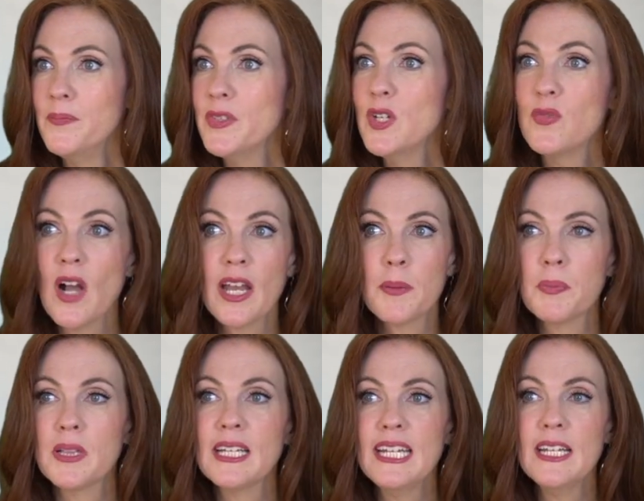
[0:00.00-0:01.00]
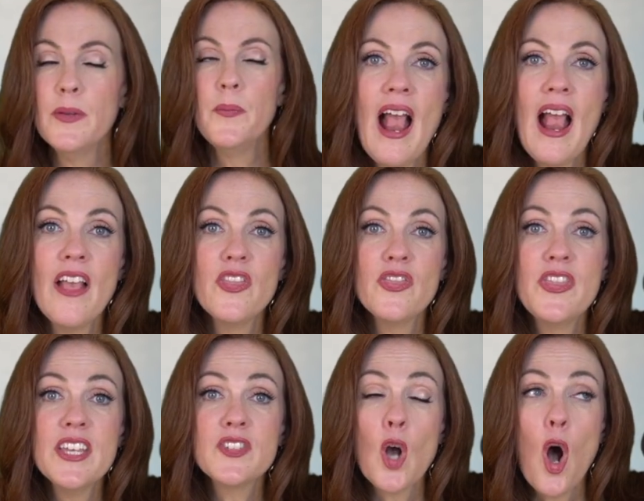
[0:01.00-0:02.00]
You've got to plead.
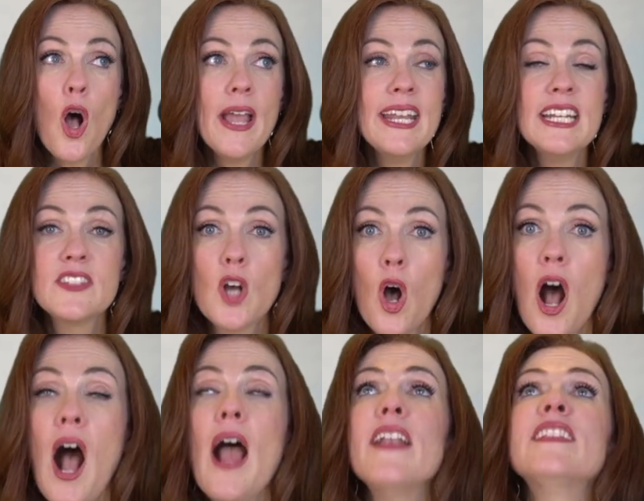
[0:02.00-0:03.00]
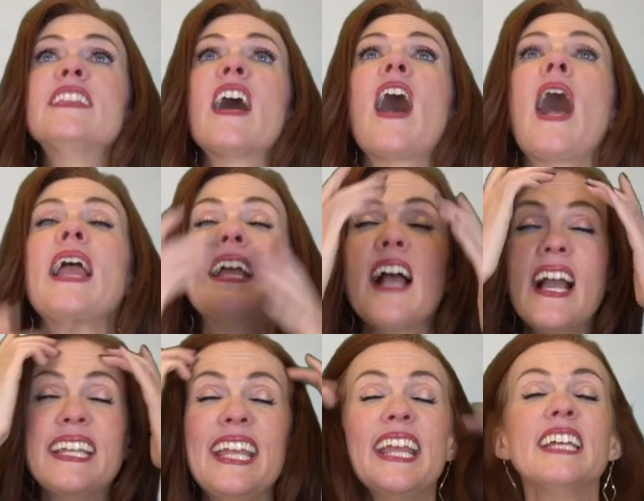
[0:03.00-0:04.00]
This all, and it's all, I
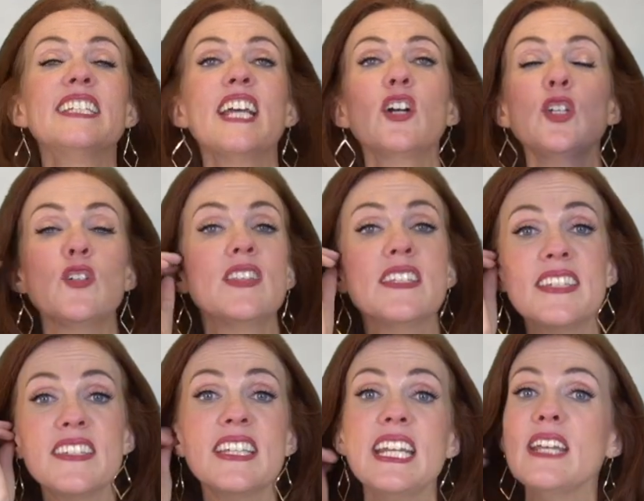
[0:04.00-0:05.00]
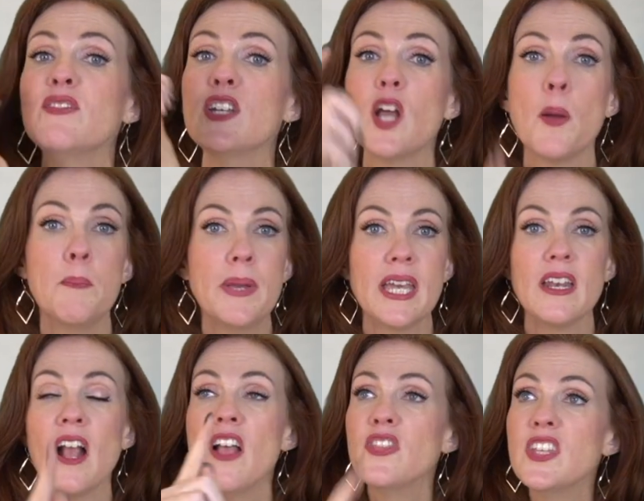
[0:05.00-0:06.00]
can't tell you, this isn't even a bit.
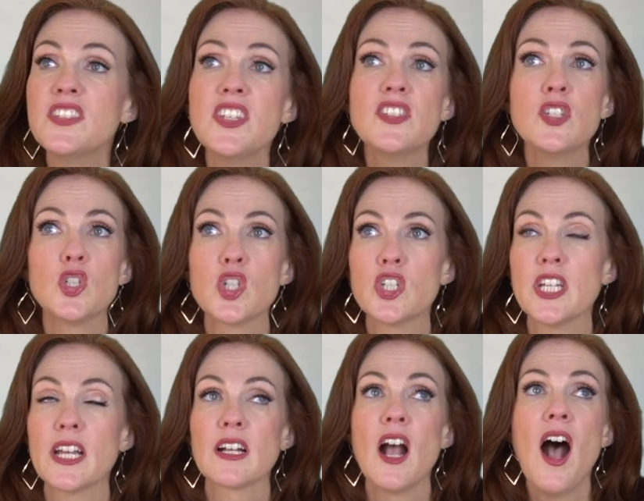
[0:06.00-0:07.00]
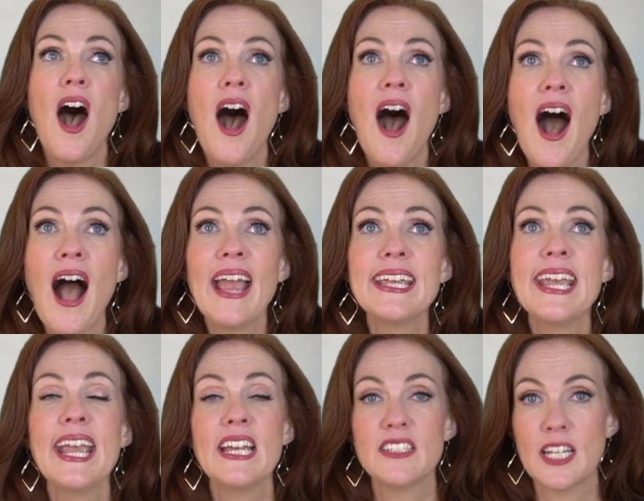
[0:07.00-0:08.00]
This isn't shtick. I
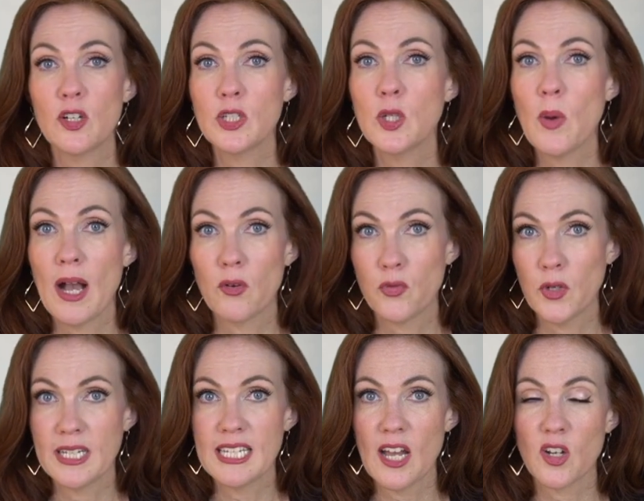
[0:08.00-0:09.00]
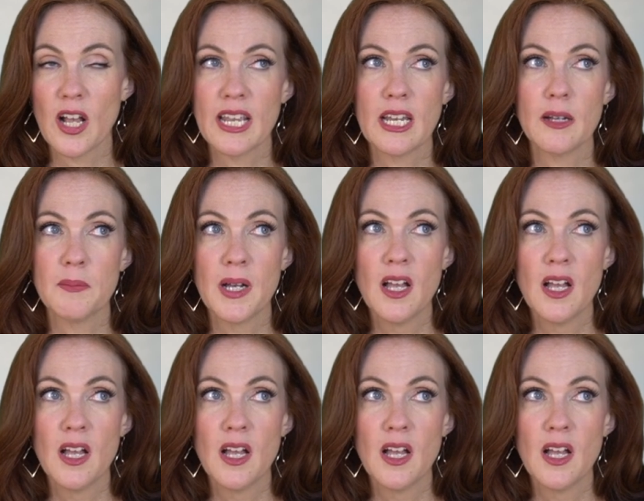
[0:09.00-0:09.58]
can't tell you how freaked out I am.